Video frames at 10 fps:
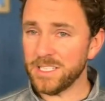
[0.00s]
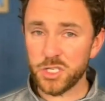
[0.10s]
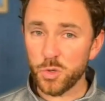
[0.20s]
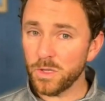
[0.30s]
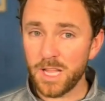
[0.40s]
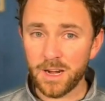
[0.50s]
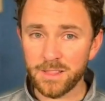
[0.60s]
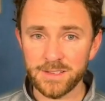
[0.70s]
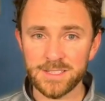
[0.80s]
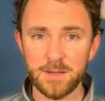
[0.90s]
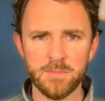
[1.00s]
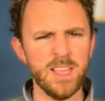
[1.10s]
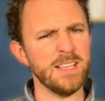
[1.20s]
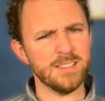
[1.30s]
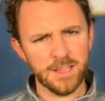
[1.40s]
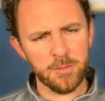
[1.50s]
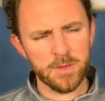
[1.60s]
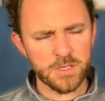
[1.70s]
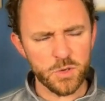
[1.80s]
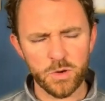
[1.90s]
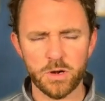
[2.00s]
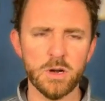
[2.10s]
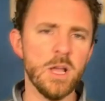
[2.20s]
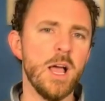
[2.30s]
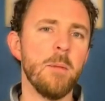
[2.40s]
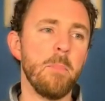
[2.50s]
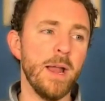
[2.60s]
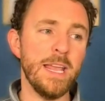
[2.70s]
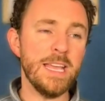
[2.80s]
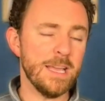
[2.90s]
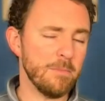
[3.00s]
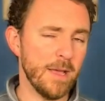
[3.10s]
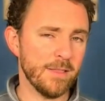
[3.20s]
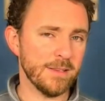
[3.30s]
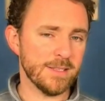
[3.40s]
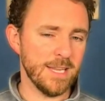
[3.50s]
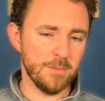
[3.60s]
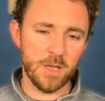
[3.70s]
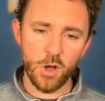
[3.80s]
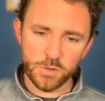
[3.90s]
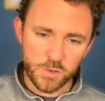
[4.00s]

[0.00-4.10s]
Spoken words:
do a lot of the same things, a little bit shorter, but he can make this team go.